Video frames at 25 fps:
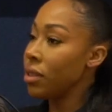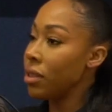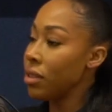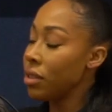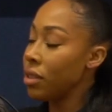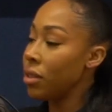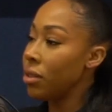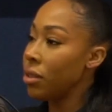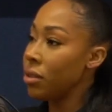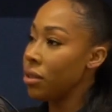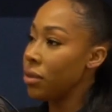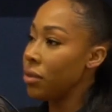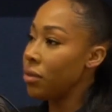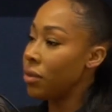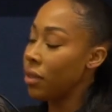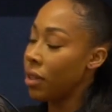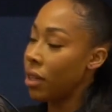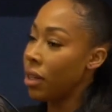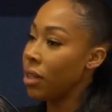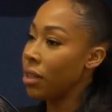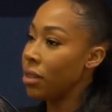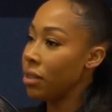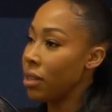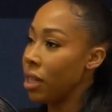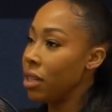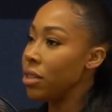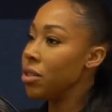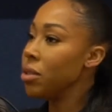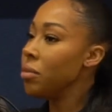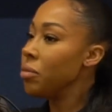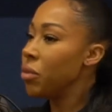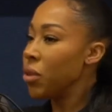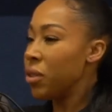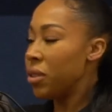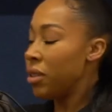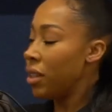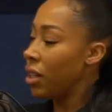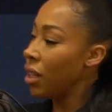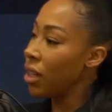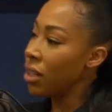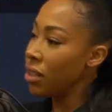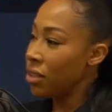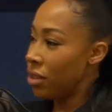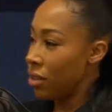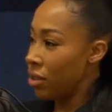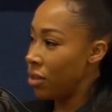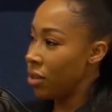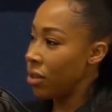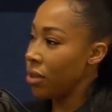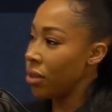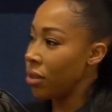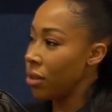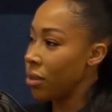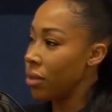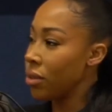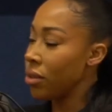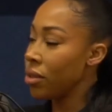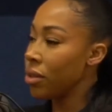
and there's a lot of, it demoralizes you.